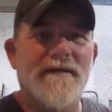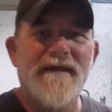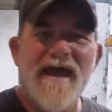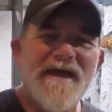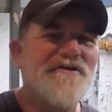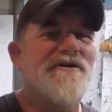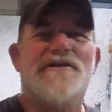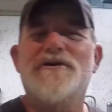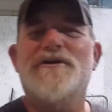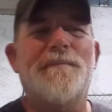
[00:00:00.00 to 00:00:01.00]
yeah, you can
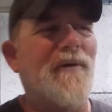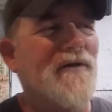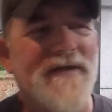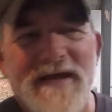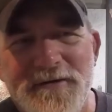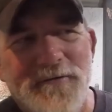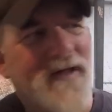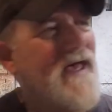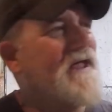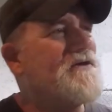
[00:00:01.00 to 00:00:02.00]
look up on the
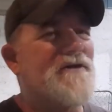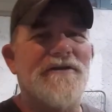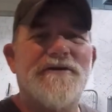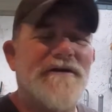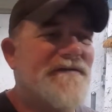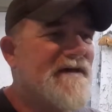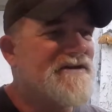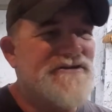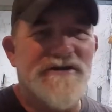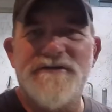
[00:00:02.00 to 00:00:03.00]
internet, you can look
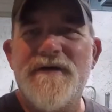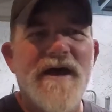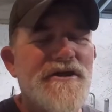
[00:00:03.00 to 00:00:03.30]
this, you can do,